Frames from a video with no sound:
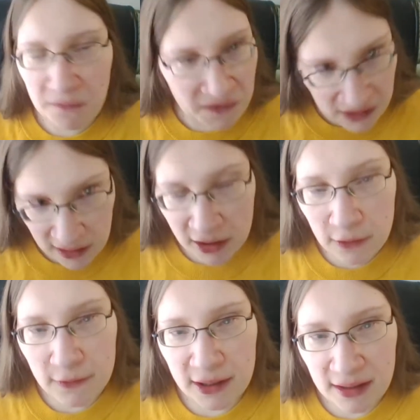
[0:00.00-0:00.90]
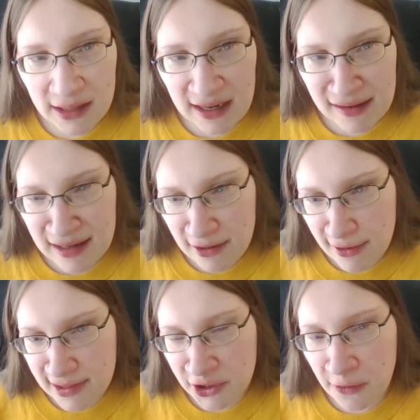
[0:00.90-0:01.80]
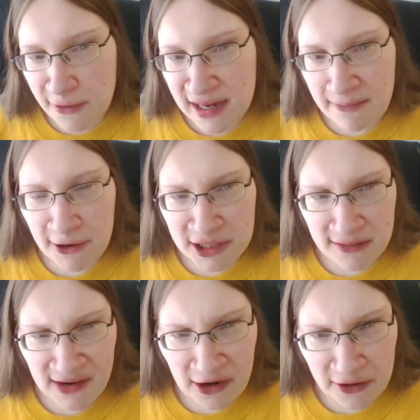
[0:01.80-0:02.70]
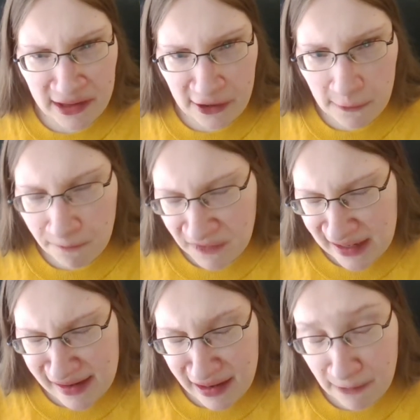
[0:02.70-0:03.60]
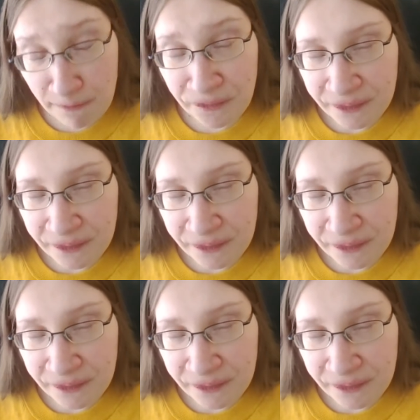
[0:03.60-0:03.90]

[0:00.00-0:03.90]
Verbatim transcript: Not going to work. Like I say, there's a 2% margin of error there. That's it.